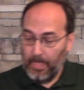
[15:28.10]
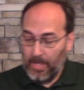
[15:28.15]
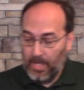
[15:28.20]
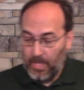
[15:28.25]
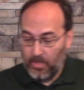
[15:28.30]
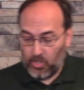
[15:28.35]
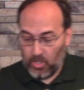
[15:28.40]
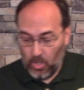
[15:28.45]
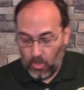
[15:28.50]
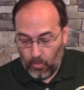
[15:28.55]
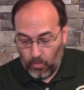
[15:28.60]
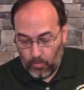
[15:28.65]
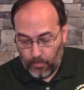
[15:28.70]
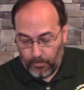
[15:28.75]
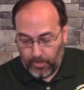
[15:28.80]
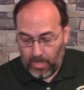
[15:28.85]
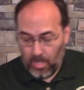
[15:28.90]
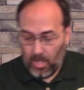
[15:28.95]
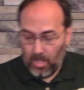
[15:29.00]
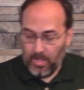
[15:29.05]
And so
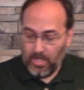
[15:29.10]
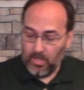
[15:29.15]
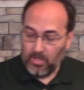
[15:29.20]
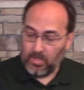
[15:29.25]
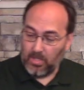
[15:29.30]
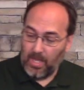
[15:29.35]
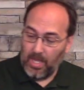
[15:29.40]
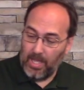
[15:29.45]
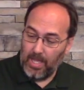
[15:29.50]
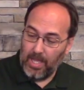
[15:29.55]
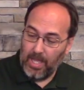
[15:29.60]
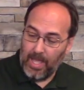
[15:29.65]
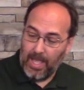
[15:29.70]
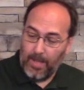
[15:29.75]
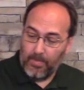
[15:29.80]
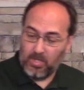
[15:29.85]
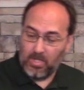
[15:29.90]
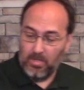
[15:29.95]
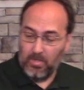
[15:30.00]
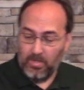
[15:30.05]
Paul is
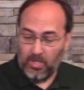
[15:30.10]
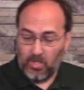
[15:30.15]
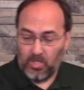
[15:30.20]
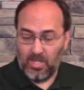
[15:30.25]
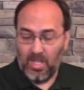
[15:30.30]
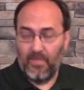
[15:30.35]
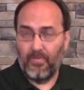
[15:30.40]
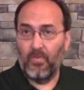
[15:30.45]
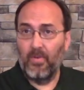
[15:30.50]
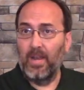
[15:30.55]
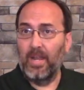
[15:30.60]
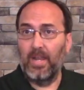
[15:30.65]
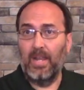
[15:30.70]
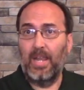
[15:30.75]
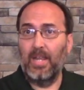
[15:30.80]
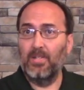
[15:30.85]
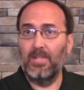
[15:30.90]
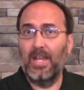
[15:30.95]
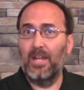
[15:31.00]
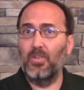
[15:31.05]
absolutely suffering.
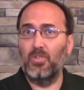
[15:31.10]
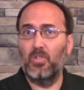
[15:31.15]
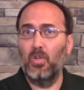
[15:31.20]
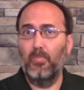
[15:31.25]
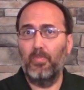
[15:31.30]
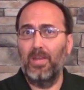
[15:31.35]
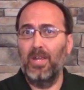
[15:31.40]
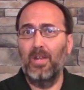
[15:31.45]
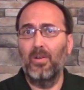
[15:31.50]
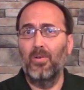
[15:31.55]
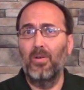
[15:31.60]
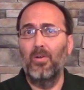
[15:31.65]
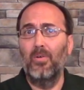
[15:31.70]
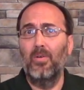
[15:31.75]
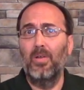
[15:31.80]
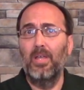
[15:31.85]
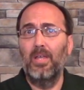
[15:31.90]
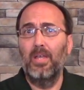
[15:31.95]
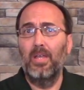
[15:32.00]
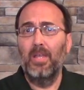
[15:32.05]
He's not a superhero.